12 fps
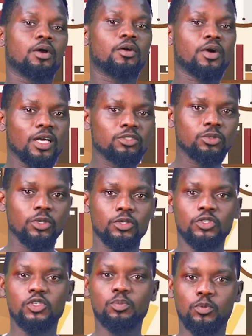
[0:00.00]

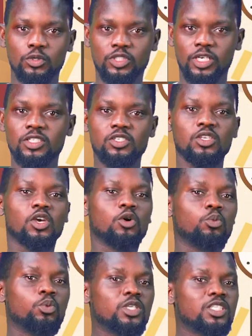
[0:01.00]
Grandiose projects
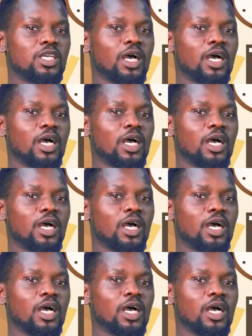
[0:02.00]
which